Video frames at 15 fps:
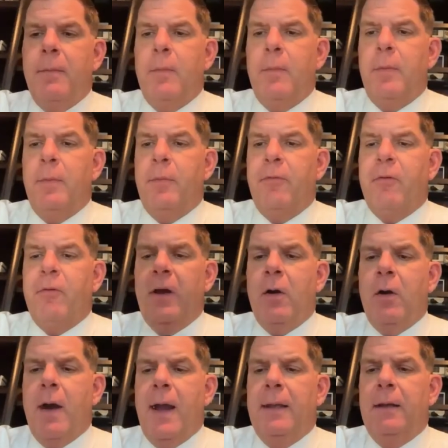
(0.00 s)
before I go,
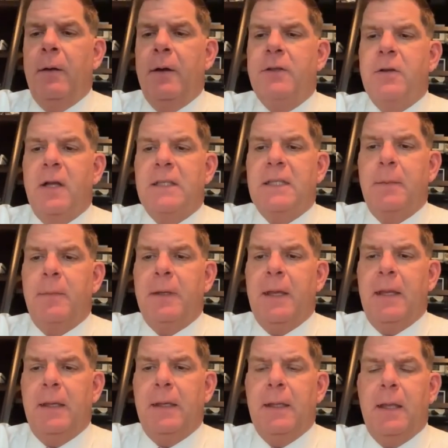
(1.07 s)
I know I talked in the
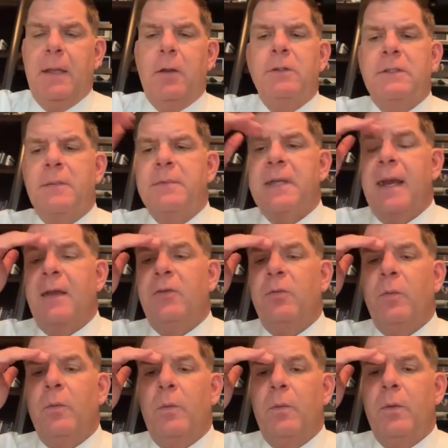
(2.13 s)
beginning, and I know sometimes,
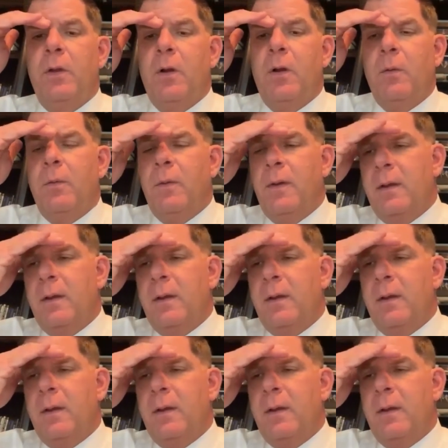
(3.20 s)
you know,